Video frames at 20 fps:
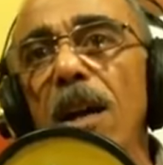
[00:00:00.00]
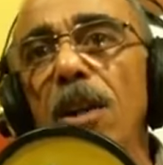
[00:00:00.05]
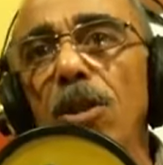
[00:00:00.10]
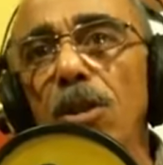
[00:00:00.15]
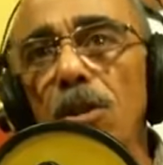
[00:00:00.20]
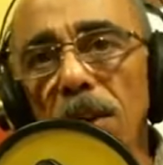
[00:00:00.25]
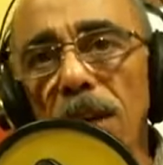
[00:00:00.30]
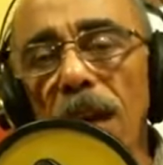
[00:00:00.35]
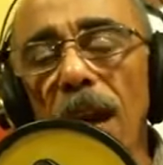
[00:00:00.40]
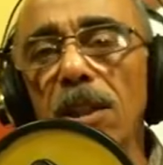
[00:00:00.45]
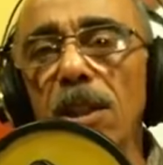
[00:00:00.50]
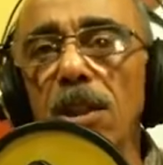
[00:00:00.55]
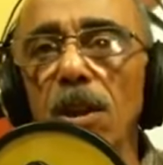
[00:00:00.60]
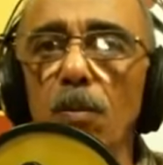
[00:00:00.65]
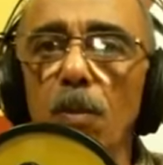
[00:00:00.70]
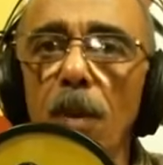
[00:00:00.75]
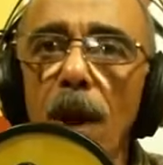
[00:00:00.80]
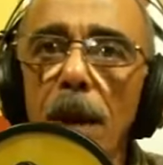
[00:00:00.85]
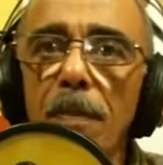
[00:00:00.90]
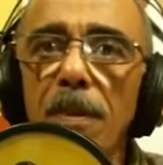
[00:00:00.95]
You got your
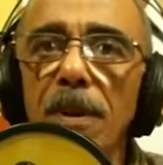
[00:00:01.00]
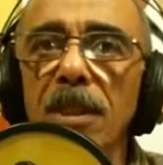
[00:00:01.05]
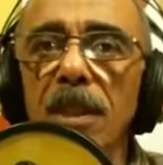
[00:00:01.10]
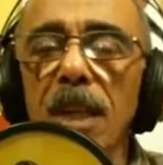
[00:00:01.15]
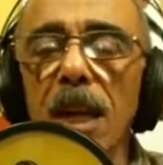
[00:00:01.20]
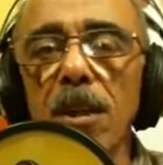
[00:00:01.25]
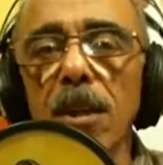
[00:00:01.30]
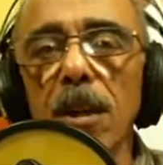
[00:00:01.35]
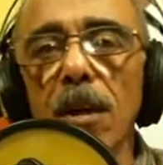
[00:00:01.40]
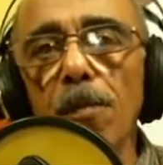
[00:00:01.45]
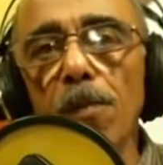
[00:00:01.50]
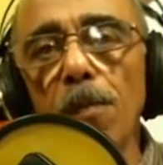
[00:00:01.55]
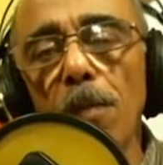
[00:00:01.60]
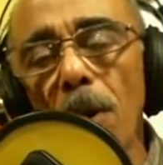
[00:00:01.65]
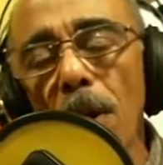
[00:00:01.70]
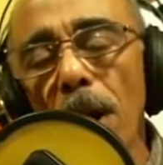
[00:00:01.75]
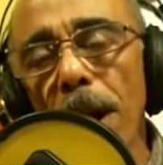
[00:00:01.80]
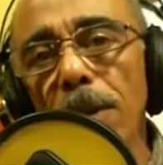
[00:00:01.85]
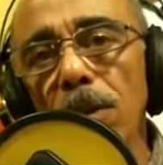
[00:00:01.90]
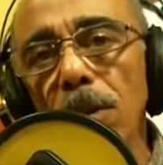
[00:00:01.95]
weapons and your
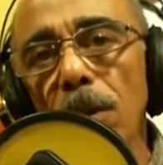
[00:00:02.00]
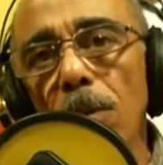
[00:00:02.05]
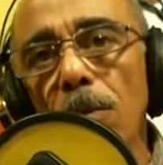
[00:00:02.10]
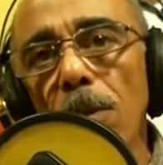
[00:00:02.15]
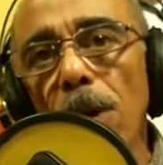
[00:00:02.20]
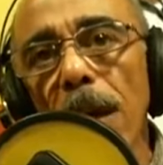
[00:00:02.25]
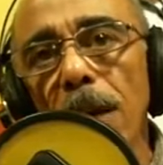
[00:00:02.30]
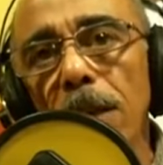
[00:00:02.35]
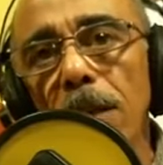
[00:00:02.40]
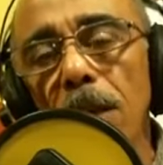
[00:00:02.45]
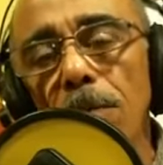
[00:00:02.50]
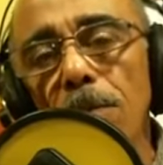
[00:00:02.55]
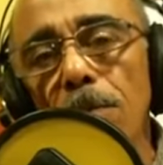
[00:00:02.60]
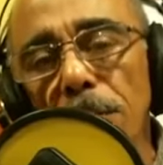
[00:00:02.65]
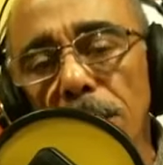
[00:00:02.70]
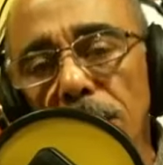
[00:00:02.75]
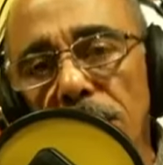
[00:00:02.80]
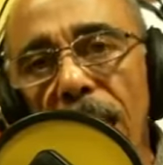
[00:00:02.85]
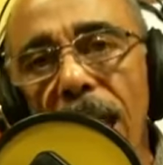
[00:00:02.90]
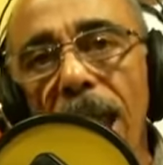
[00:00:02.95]
and your and your
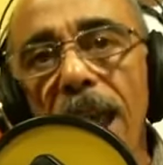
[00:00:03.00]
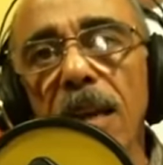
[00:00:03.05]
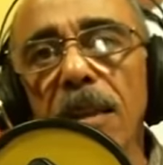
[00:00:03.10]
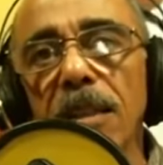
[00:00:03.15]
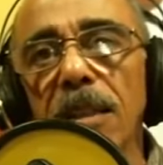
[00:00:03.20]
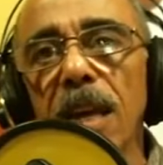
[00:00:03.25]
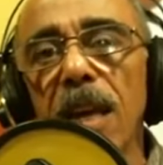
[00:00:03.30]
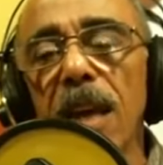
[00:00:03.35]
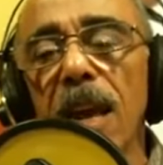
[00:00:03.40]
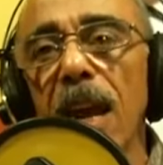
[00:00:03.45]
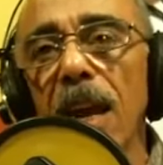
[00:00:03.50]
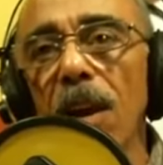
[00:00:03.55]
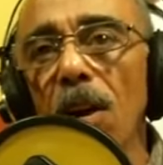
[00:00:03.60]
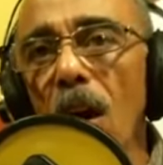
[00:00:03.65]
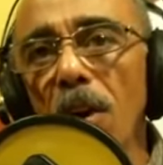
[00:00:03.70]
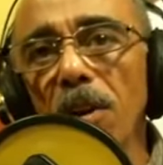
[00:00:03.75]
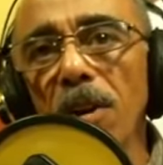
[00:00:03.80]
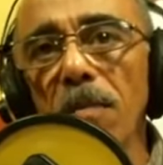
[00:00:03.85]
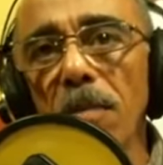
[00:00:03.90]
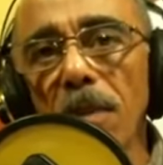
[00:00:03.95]
tanks and
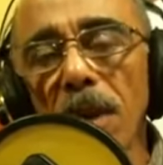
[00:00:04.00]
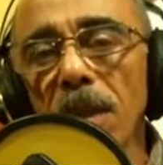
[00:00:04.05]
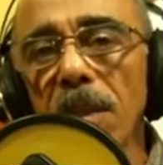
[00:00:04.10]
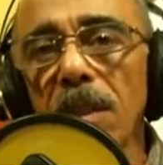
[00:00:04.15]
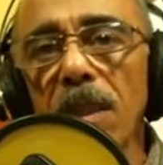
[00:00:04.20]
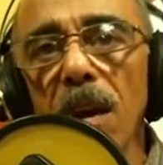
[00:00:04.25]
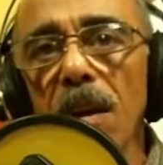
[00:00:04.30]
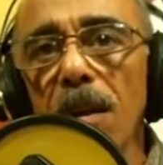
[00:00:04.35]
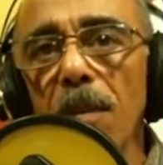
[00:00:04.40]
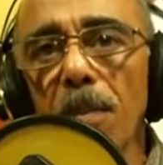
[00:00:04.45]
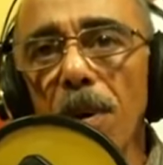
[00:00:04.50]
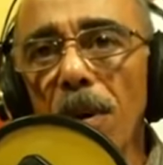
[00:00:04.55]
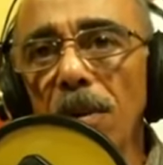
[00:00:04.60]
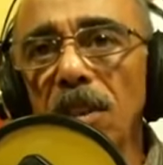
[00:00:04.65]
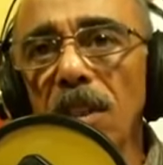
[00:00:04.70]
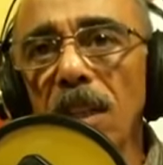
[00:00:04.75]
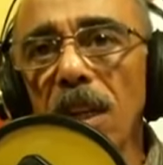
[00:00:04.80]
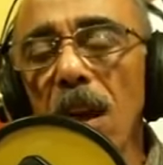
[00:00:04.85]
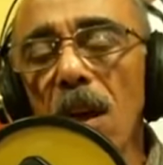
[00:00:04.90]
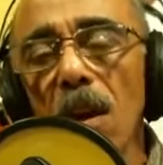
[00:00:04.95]
all your military
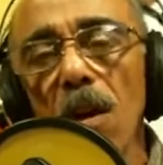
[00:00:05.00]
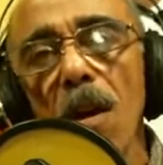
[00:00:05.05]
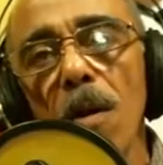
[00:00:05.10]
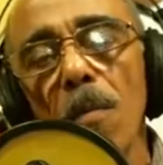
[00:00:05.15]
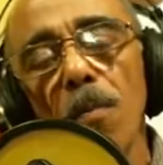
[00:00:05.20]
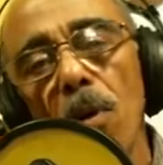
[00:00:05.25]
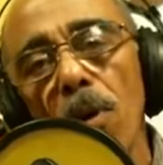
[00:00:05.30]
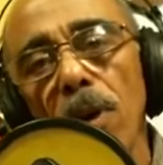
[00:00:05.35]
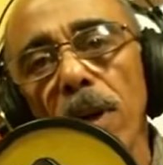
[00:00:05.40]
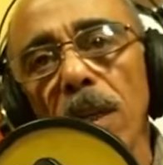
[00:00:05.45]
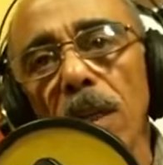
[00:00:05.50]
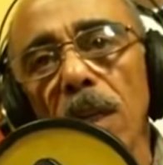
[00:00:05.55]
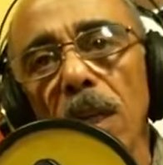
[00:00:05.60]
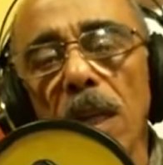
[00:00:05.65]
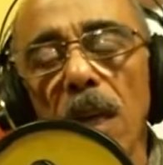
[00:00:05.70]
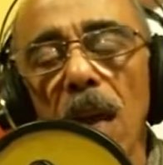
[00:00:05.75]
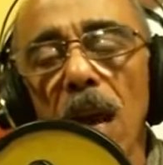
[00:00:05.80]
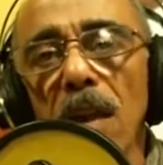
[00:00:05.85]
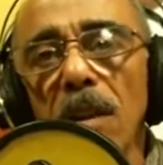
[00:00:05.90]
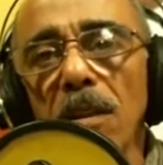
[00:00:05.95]
personnel pointing the
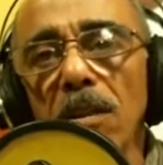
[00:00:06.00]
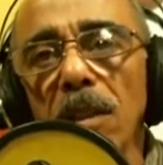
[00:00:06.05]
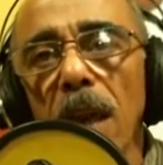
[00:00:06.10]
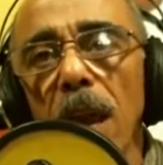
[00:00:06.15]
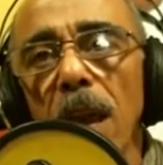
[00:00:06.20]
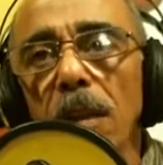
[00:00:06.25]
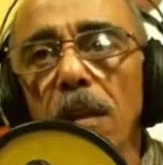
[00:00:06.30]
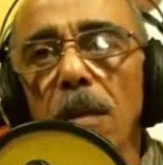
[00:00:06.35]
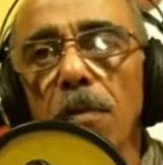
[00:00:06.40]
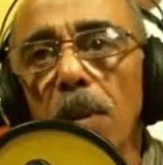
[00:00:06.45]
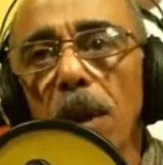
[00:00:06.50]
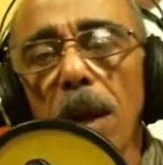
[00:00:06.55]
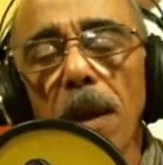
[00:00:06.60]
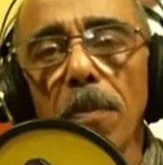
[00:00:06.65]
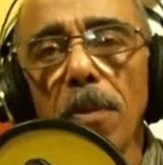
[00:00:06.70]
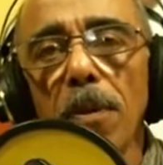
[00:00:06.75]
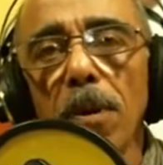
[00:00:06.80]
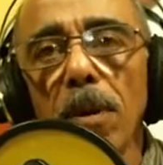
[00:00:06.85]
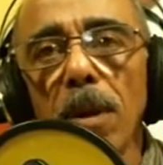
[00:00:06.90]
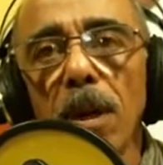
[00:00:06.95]
guns at the
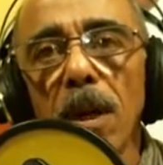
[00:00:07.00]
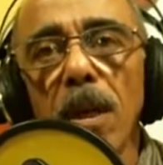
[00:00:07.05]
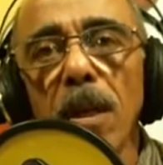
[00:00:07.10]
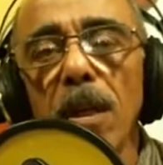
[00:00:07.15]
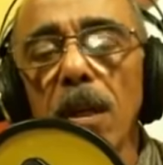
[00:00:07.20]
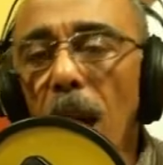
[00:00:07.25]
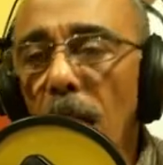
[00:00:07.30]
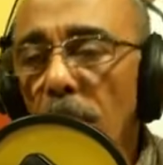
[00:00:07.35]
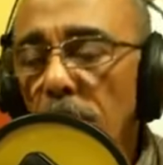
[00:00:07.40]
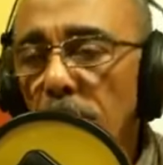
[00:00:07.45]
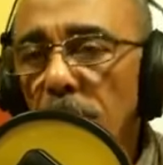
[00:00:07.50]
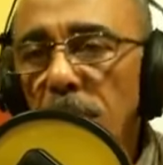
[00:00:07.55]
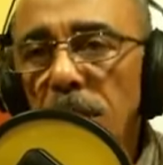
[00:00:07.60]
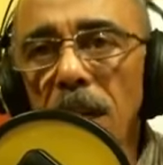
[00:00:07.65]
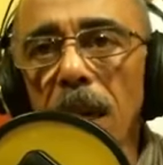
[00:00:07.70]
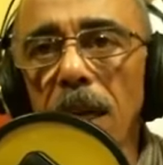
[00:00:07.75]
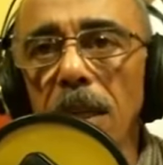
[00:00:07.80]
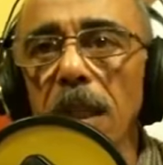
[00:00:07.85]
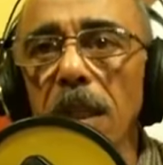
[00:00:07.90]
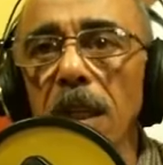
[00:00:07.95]
people, not
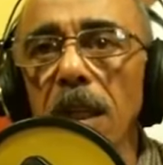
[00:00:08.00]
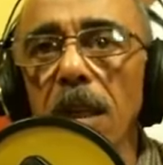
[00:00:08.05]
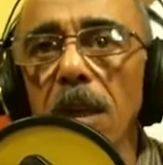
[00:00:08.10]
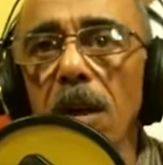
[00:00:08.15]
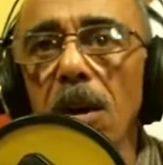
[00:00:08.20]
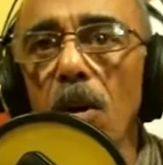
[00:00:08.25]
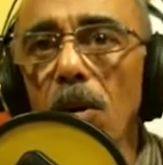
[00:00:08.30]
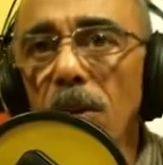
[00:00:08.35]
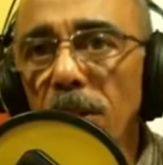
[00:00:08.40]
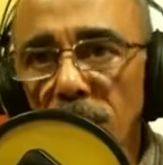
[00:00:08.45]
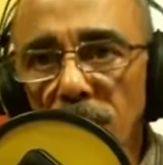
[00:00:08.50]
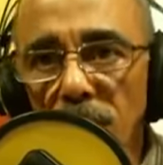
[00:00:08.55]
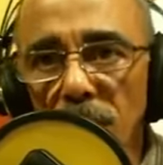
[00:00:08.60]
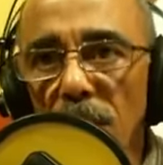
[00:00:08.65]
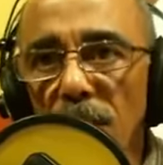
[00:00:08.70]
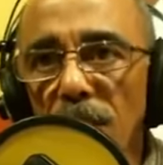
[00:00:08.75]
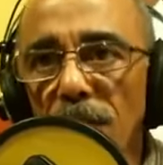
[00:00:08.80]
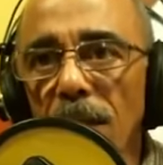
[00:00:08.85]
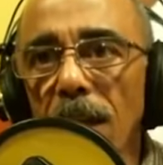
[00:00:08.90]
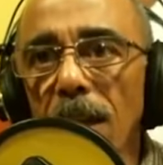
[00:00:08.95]
protecting or
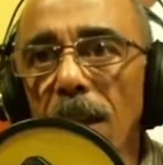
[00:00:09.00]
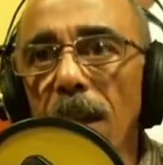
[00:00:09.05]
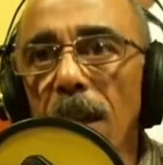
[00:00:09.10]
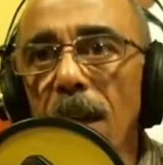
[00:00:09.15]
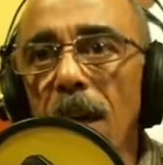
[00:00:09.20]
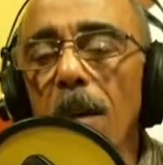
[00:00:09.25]
serving,